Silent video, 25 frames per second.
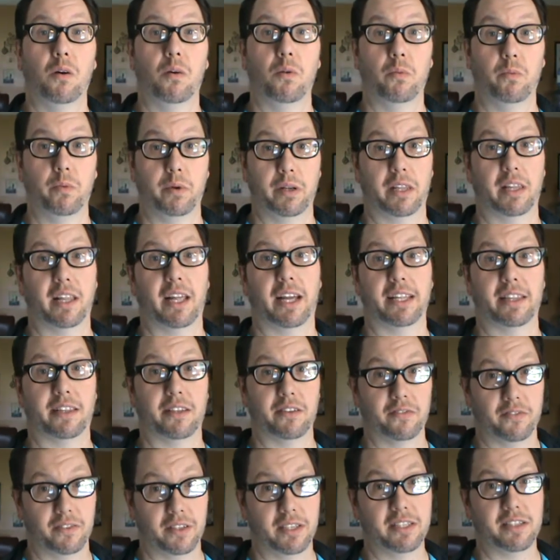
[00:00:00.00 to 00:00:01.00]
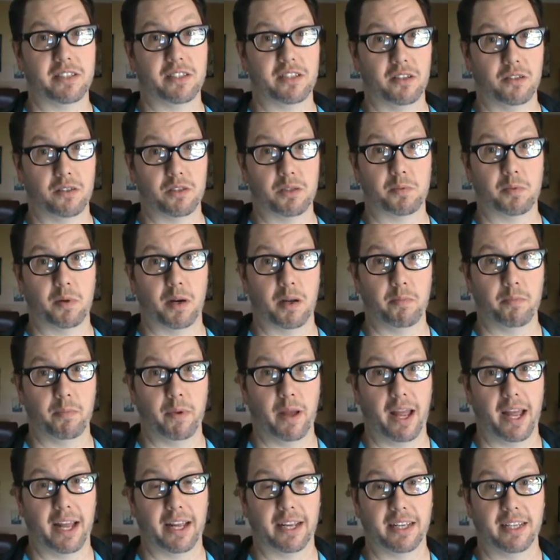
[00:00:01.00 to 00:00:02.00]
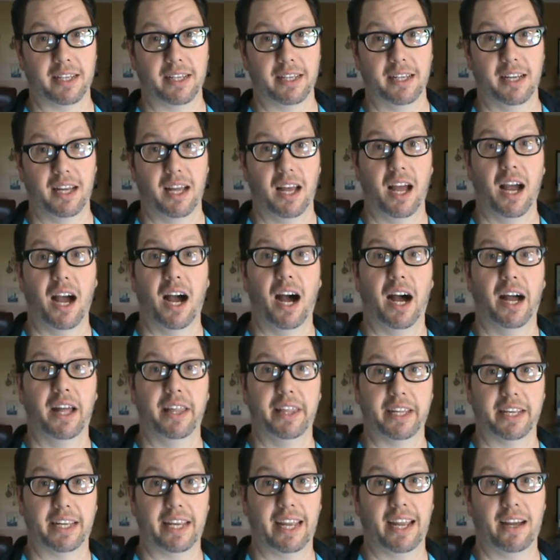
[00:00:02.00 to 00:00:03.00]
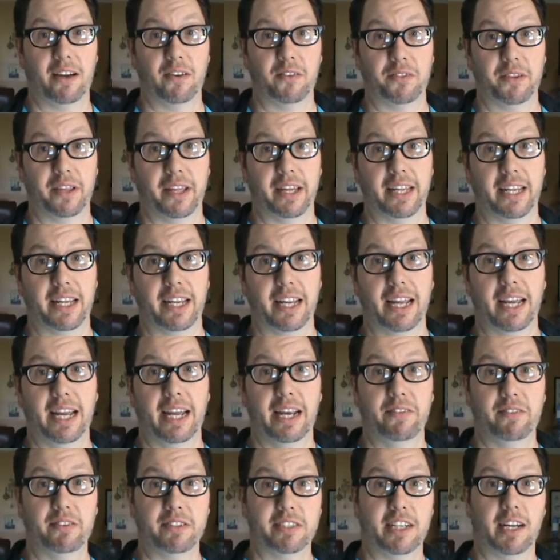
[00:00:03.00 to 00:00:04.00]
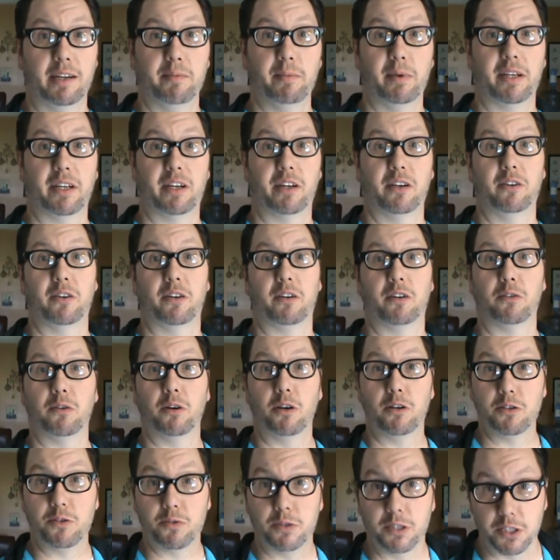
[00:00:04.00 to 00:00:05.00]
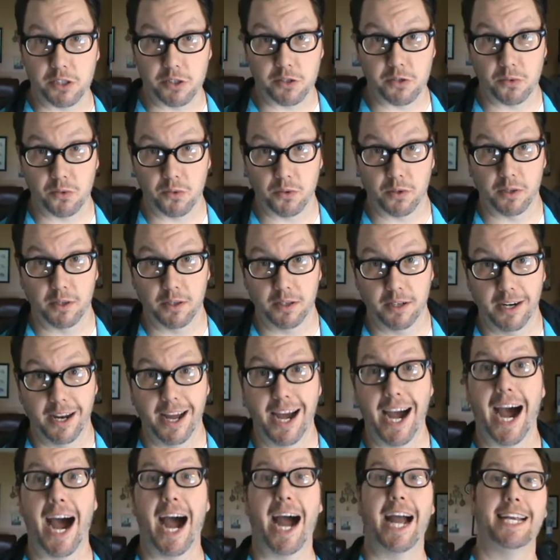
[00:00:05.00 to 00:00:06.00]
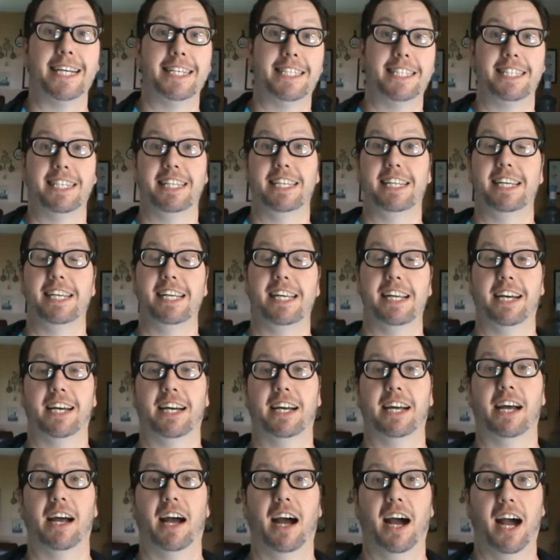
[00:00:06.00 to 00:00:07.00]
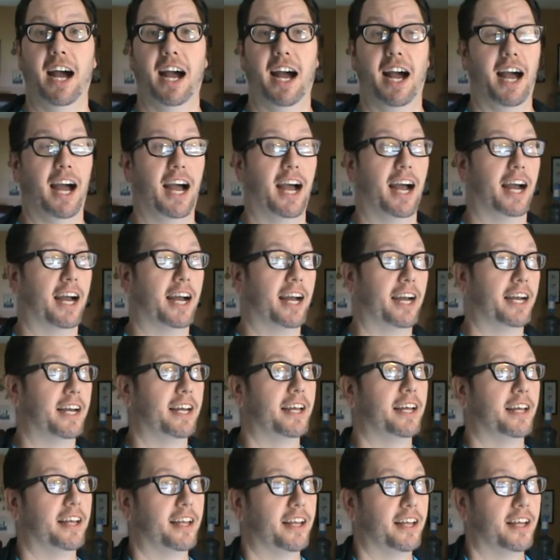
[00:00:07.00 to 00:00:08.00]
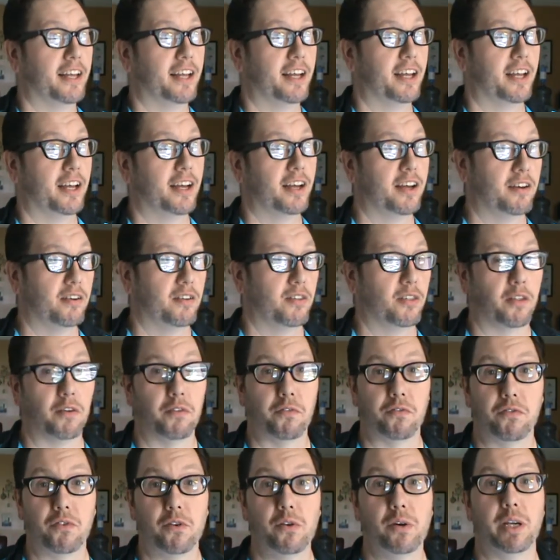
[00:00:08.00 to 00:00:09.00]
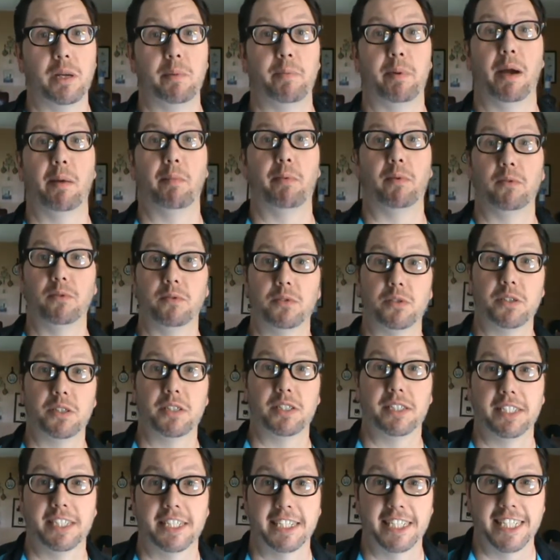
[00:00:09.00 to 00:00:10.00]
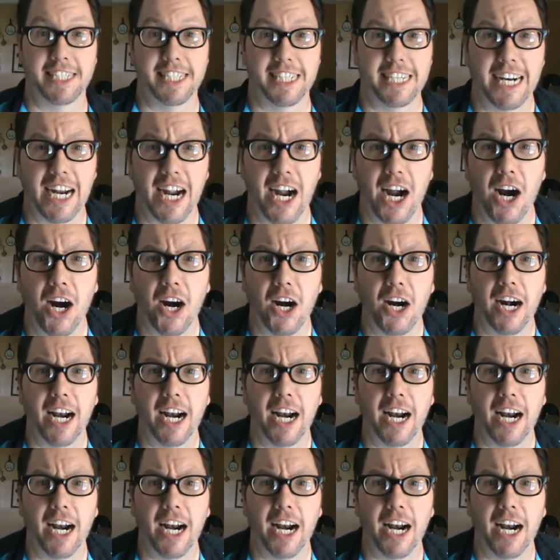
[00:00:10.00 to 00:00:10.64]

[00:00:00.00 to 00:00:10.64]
would like the Flintstones brought back on the account that every time I go to a grocery store, I see the Fruity Pebbles are